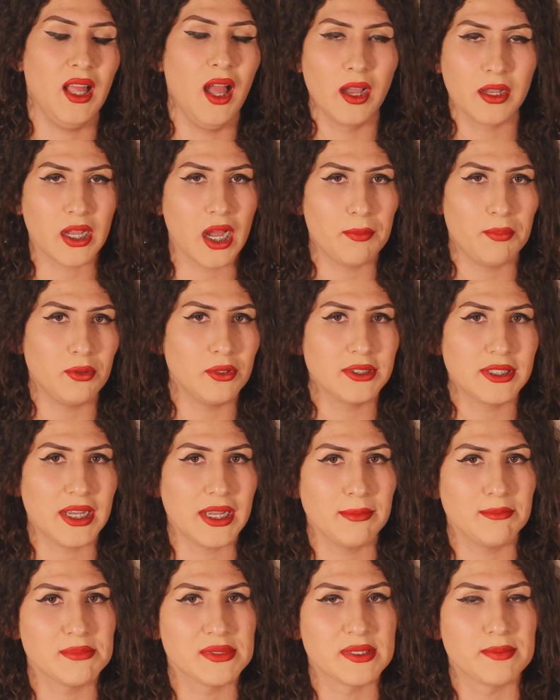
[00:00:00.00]
a couple of
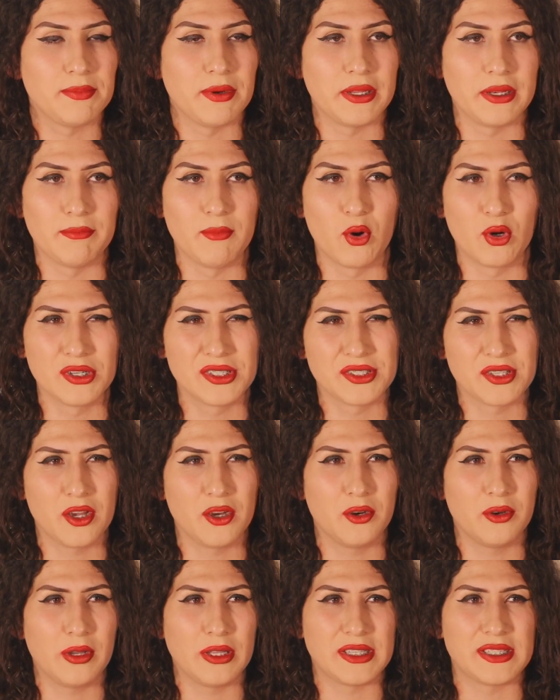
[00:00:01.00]
times, but more
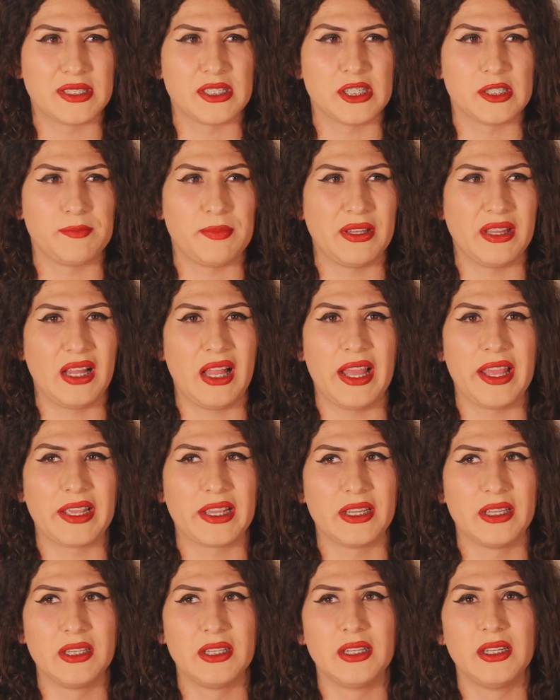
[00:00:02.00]
so it's just been
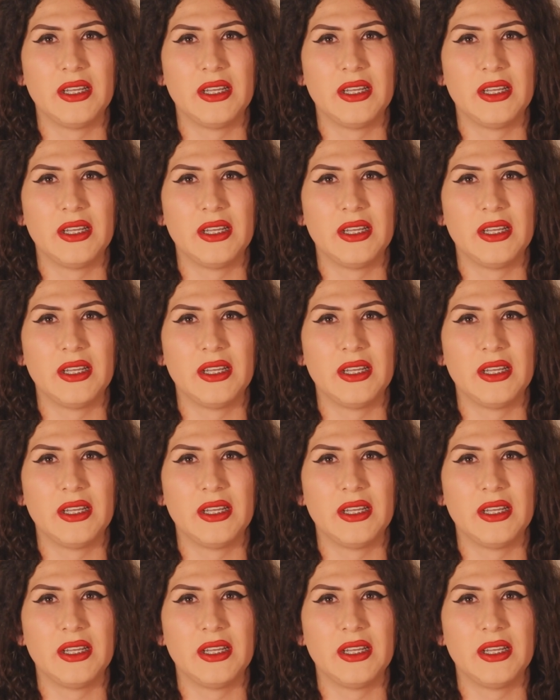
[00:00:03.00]
like